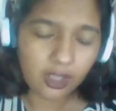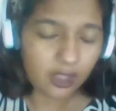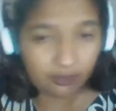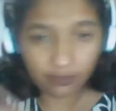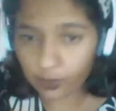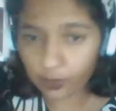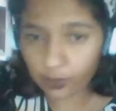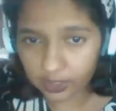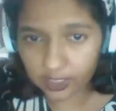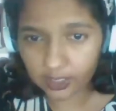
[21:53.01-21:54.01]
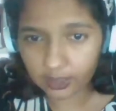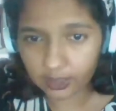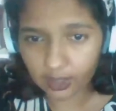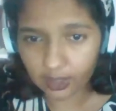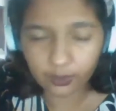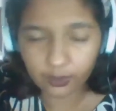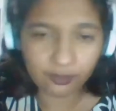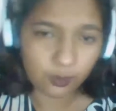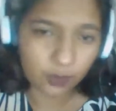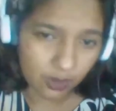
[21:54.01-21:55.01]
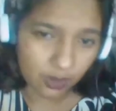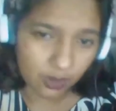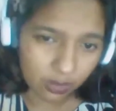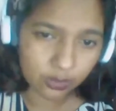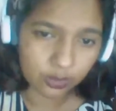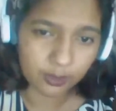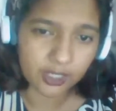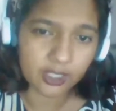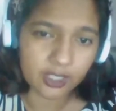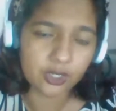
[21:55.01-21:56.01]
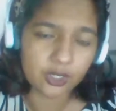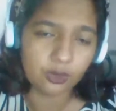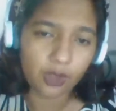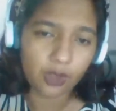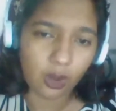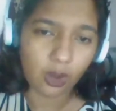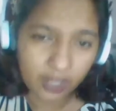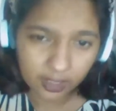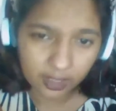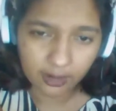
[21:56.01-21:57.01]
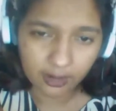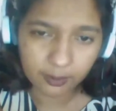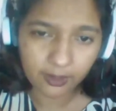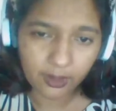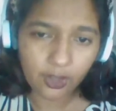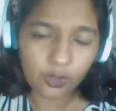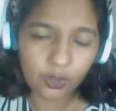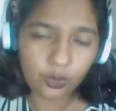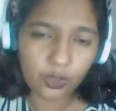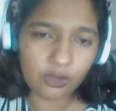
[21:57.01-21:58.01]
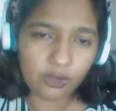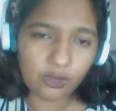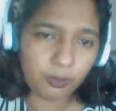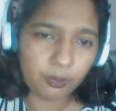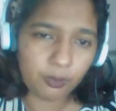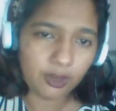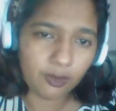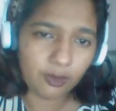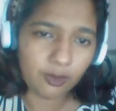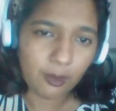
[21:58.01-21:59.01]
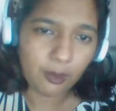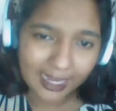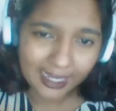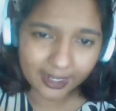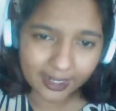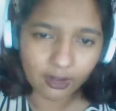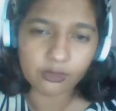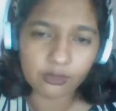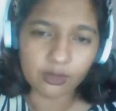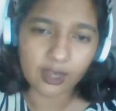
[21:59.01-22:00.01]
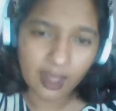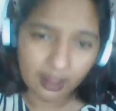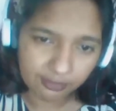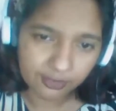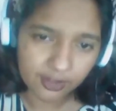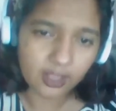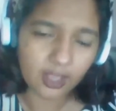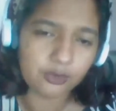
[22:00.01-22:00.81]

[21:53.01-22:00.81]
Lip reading: even when you are taking, even when you're on good medication or you're in therapy, you need to be reminded of how to laugh, how to